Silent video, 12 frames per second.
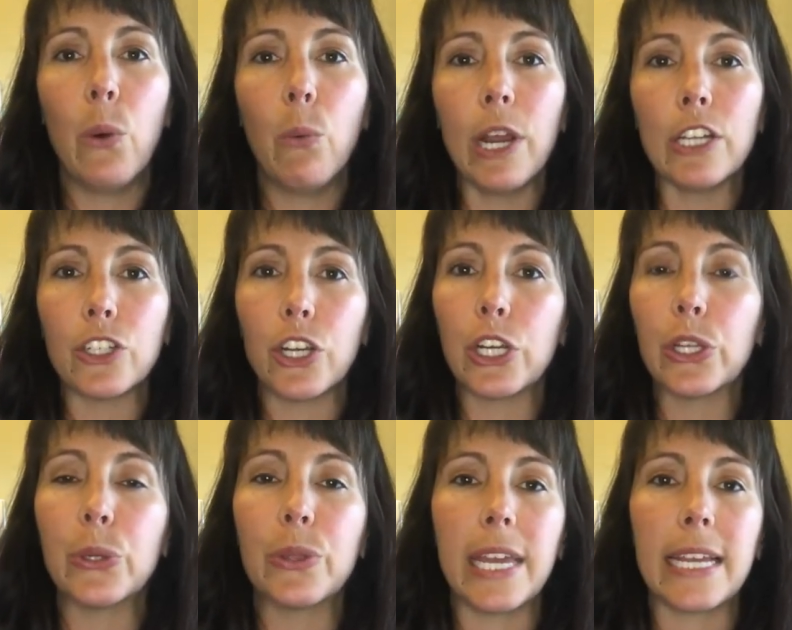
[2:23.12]
which could
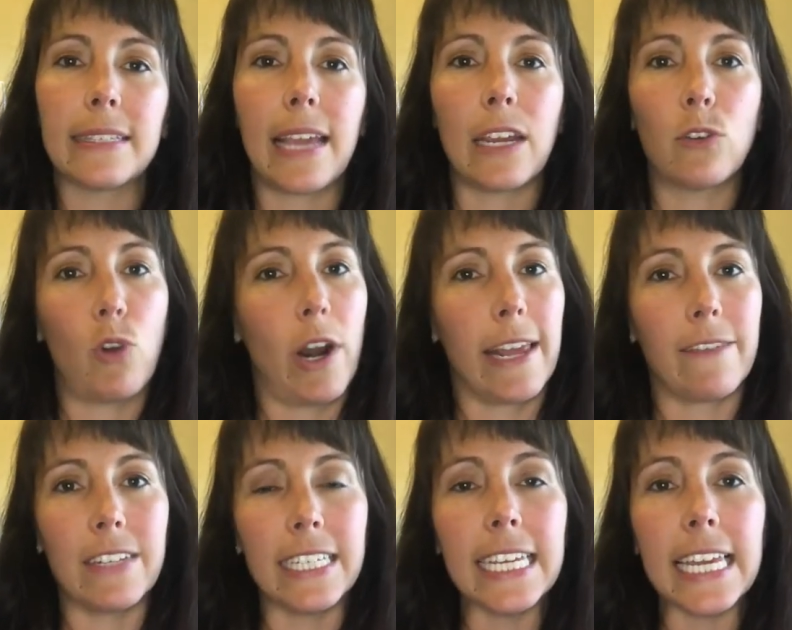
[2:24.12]
include things like chronic
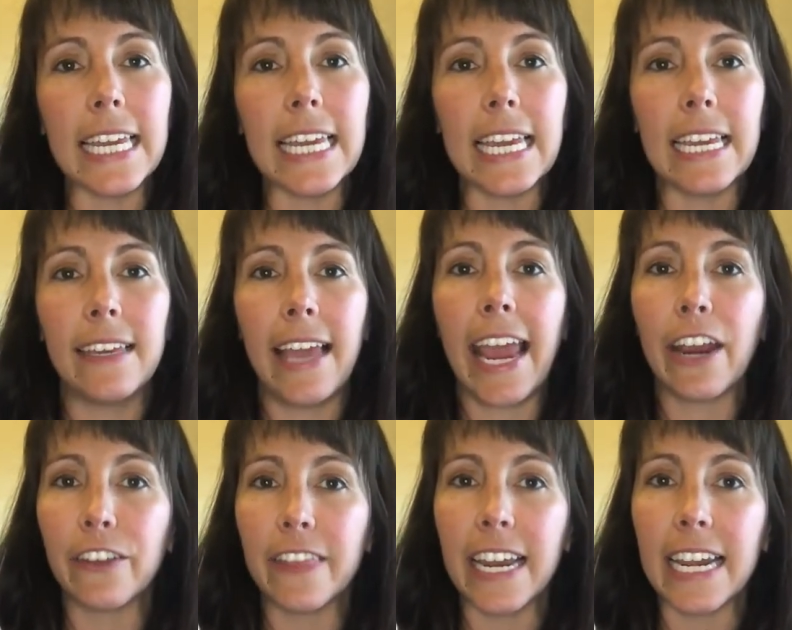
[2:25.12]
fatigue,
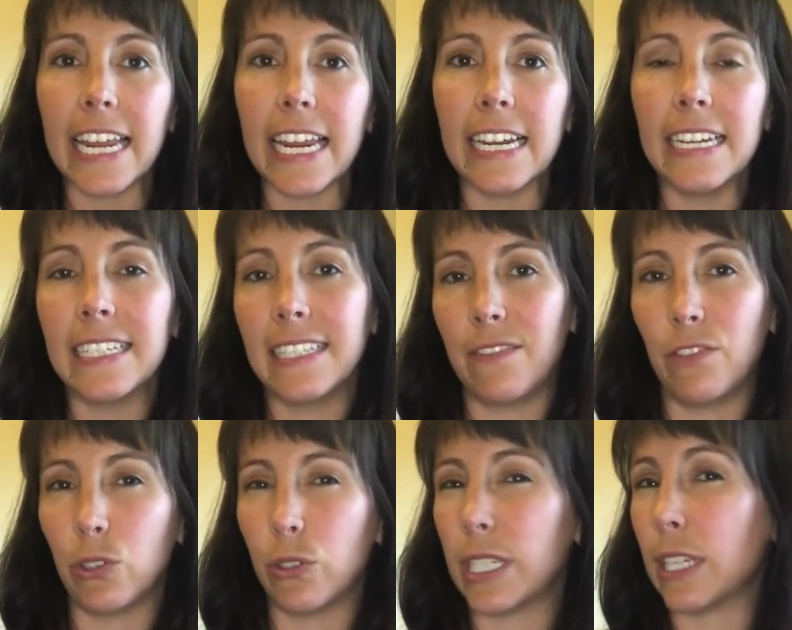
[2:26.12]
hair thinning,
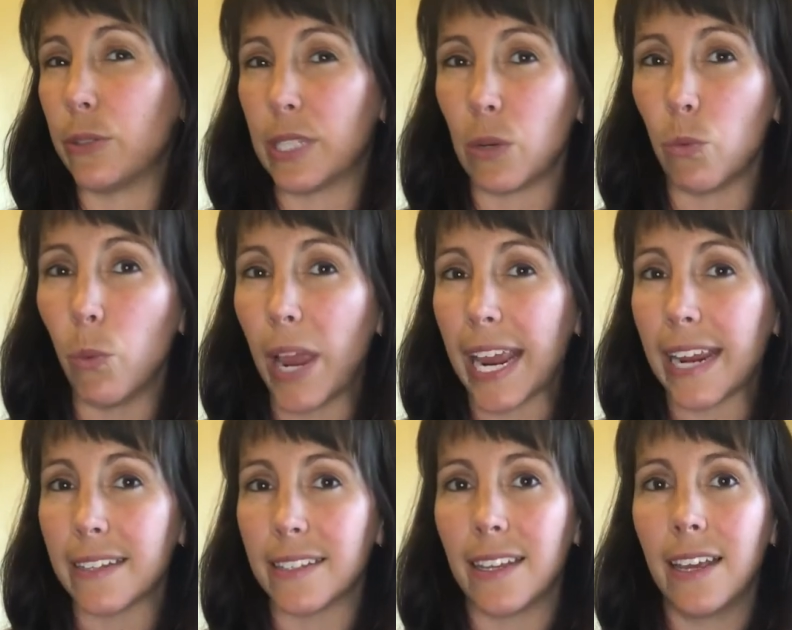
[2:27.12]
difficulty losing
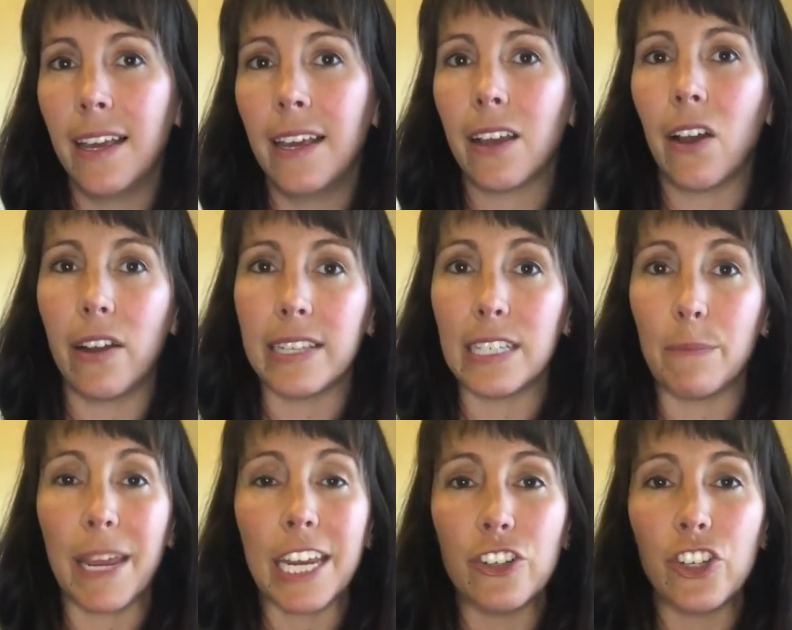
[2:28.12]
weight,
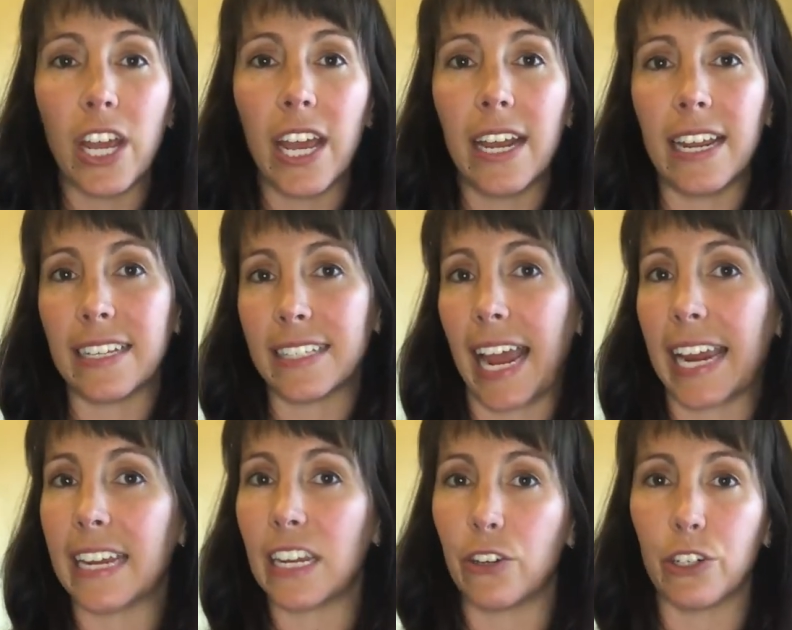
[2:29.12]
constipation,
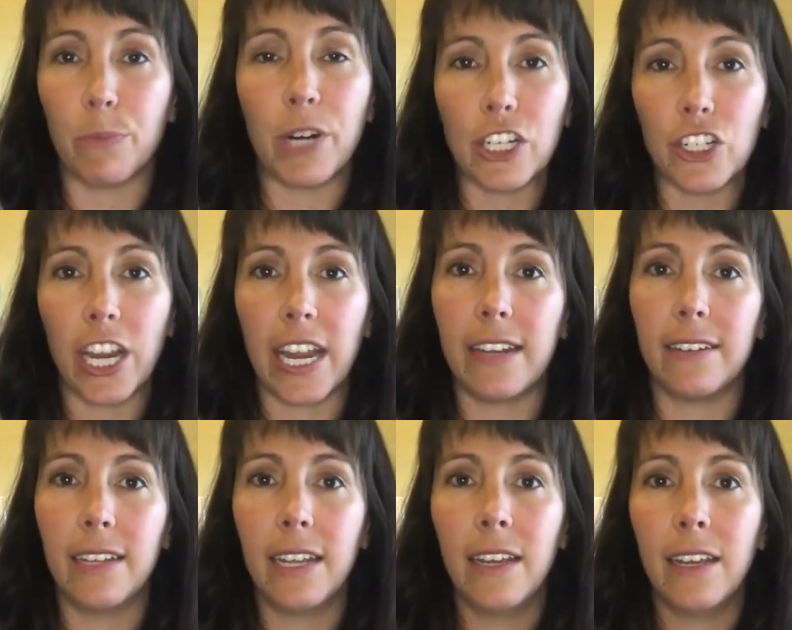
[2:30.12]
anxiety or
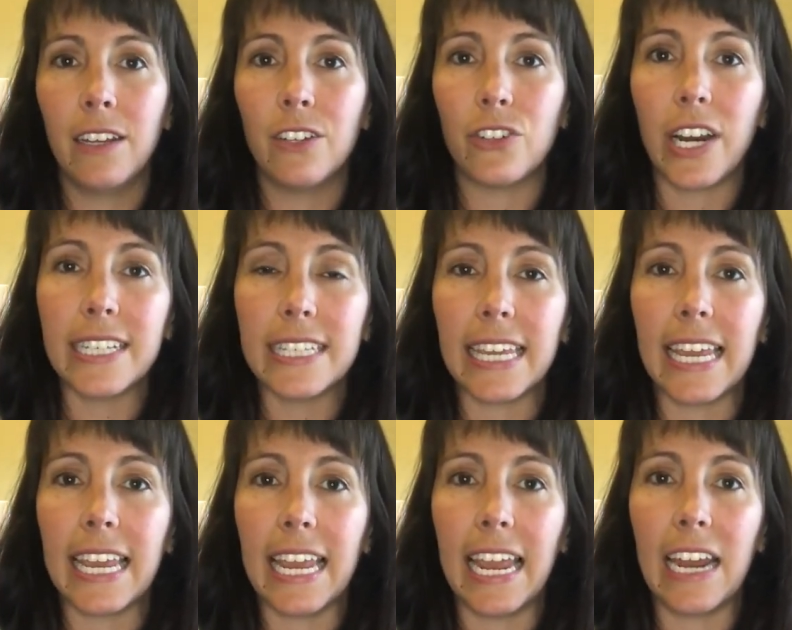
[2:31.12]
depression, dry
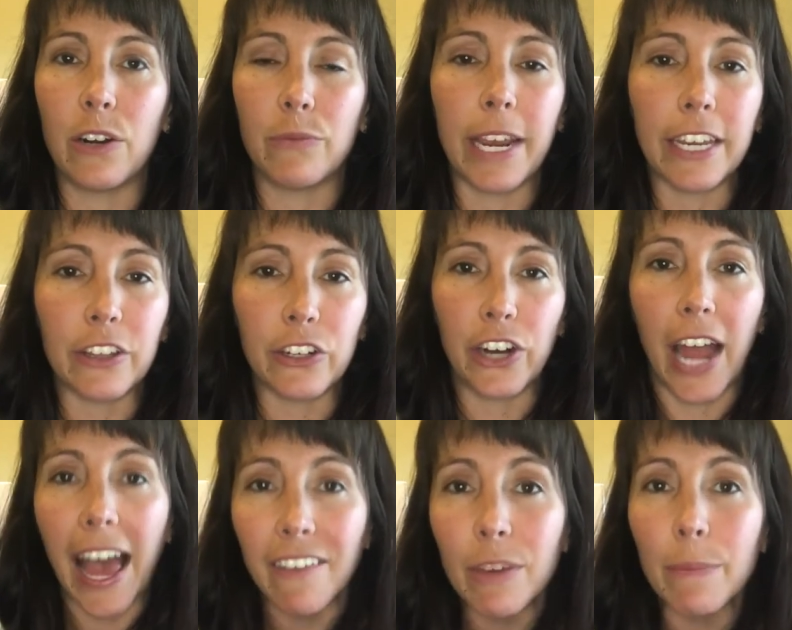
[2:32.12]
skin, irregular or
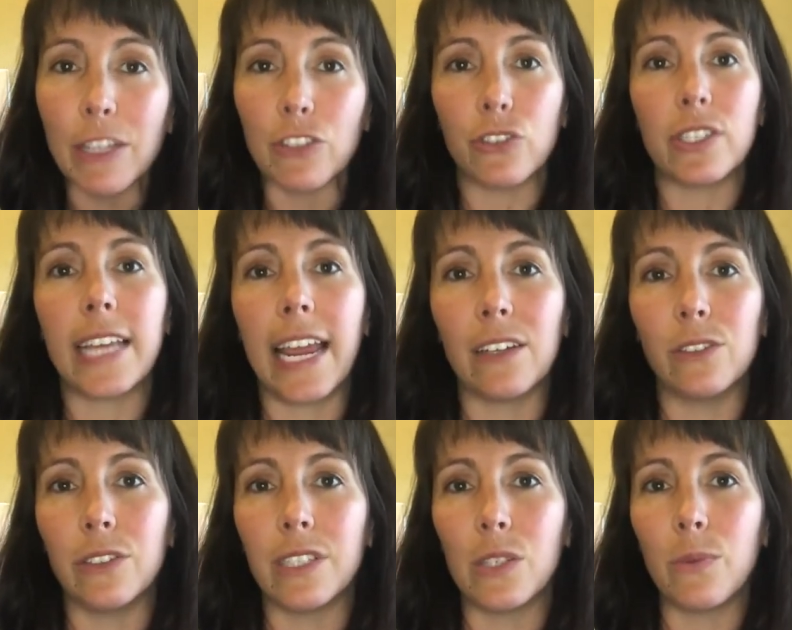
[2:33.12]
heavy menstrual
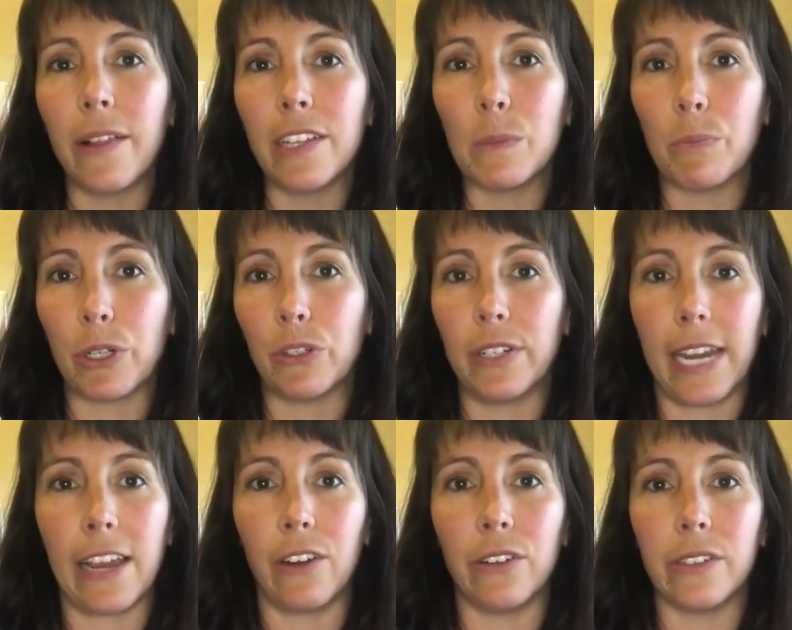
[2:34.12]
cycles, as well as brittle
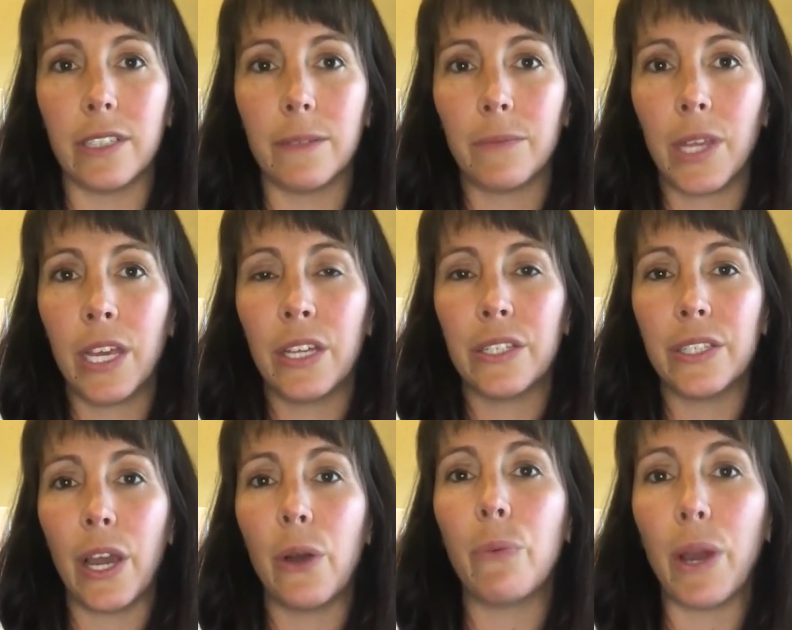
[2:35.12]
nails.
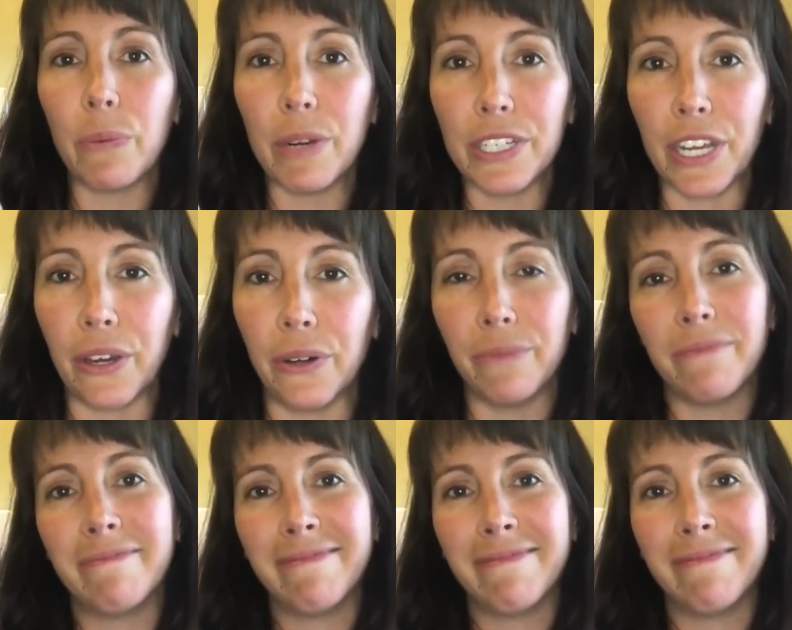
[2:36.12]
So what do we do?